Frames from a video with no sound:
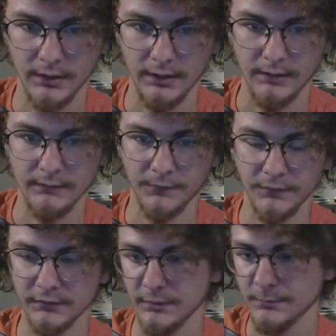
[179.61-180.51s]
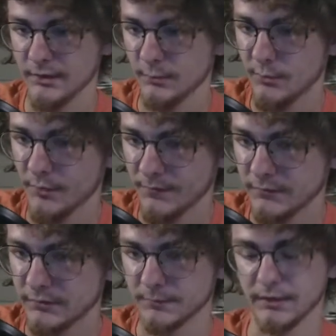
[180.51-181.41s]
And then for this subtitle, we want this
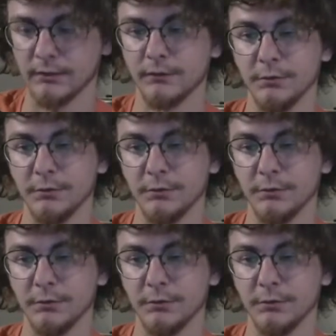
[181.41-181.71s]
subtitle to be